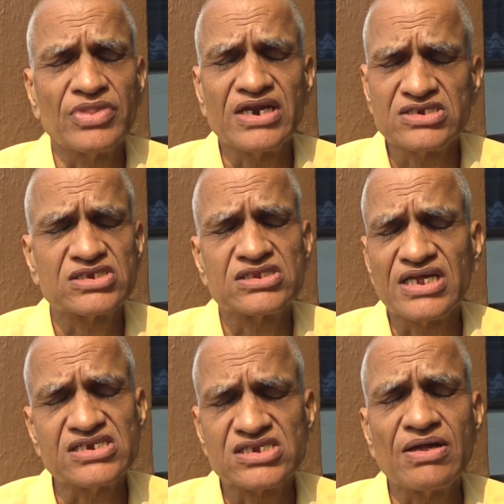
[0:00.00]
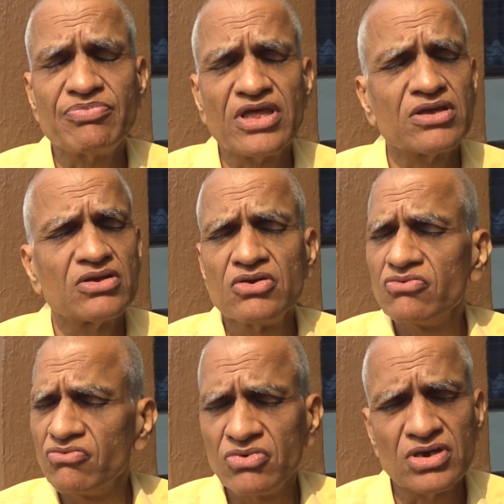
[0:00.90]
that's something
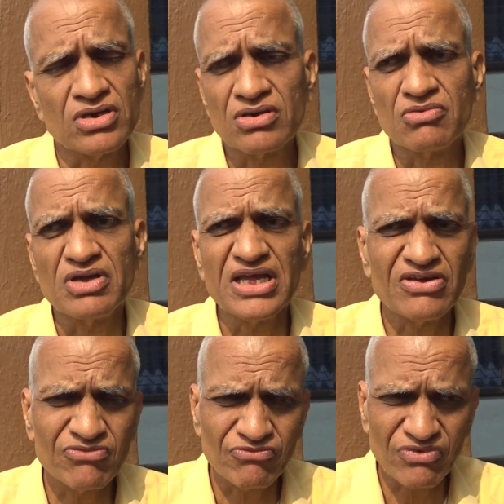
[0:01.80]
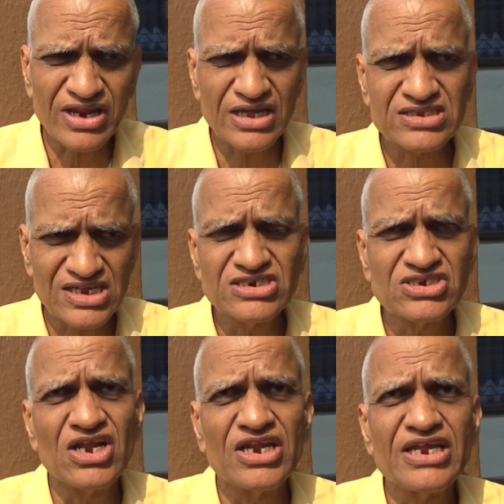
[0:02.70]
very
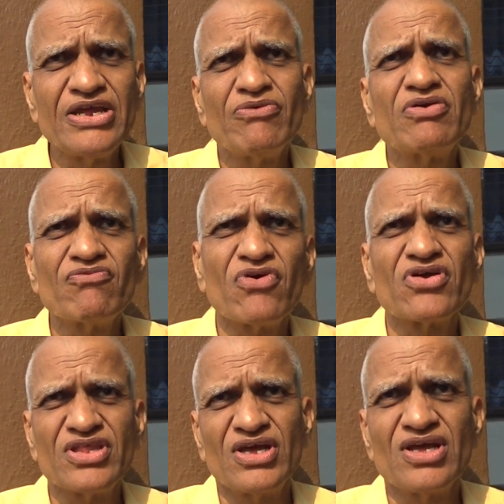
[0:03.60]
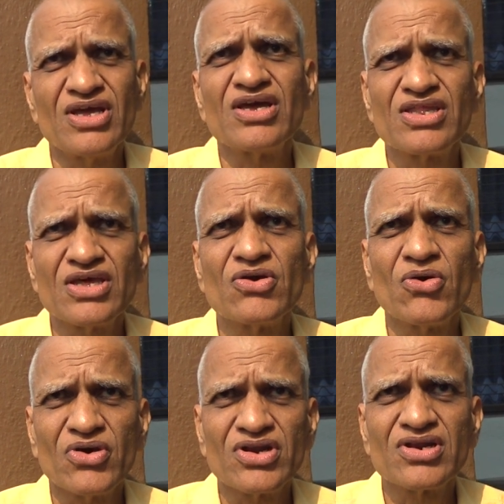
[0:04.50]
essential even for the
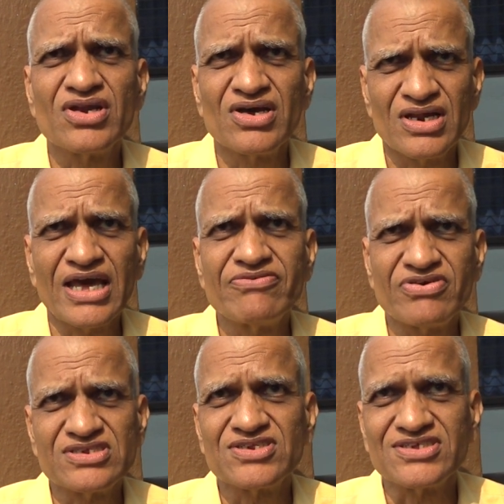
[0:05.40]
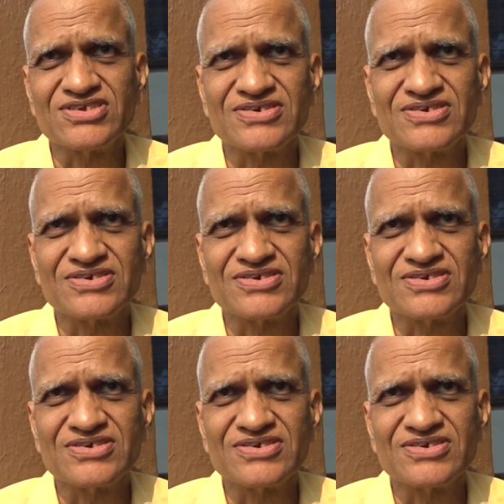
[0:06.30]
Goan life as such.